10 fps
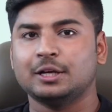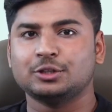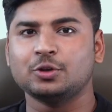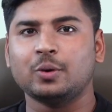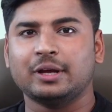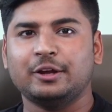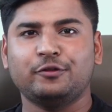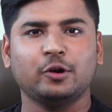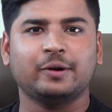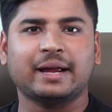so
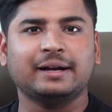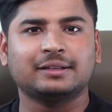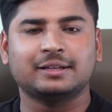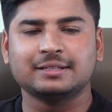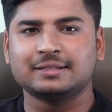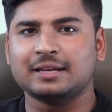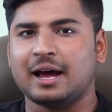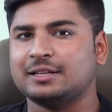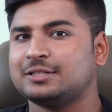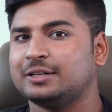if you look at this
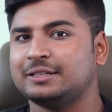answer